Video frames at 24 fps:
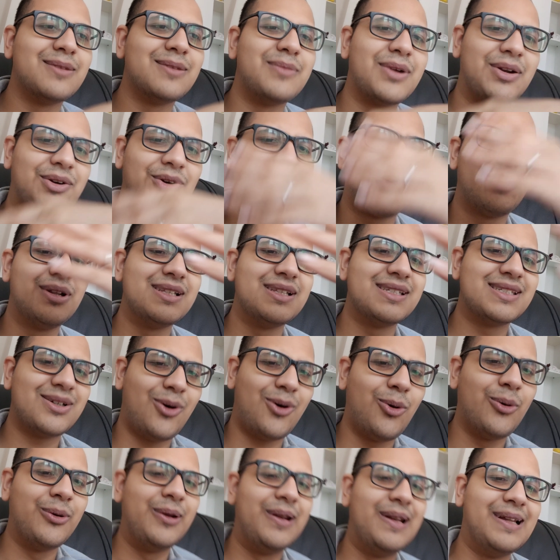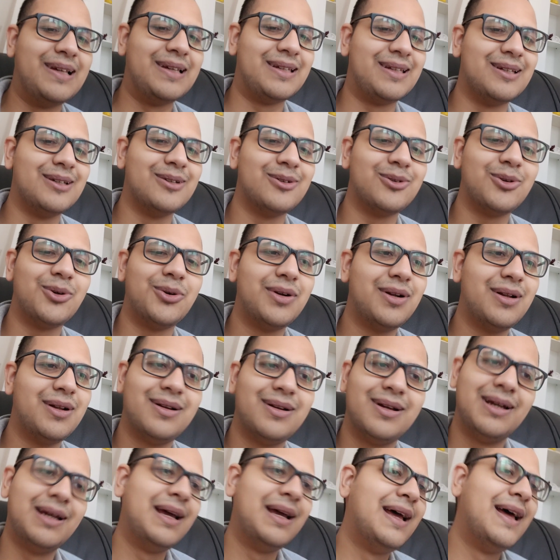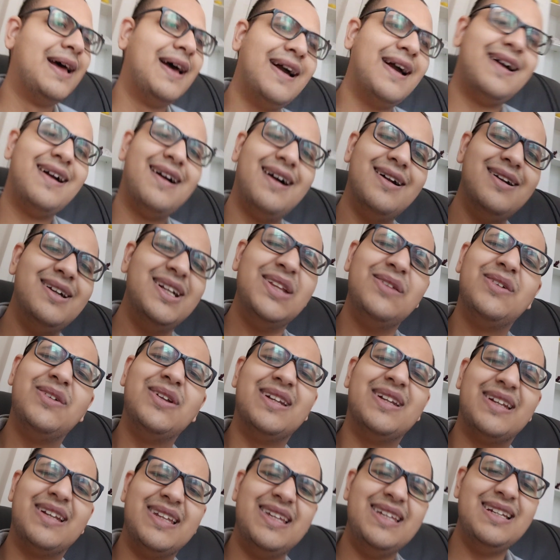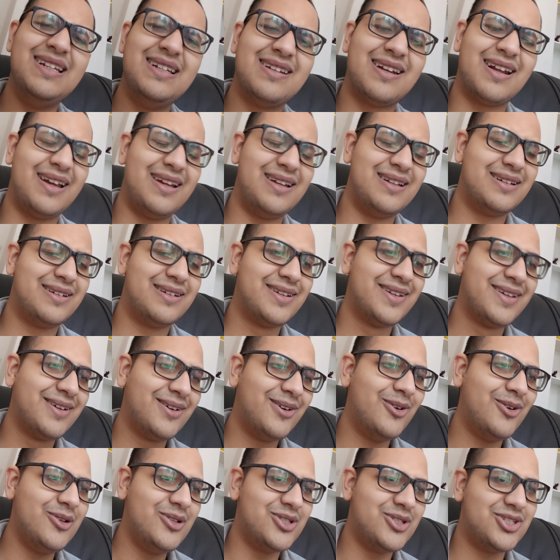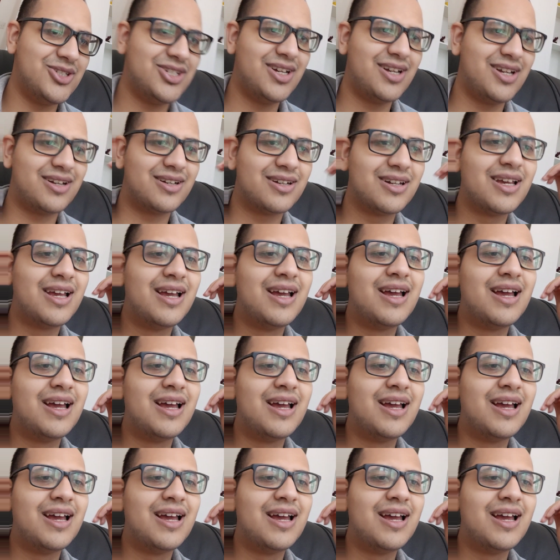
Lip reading: McDonald's on Linking Road. Can't even read right. Holy shit.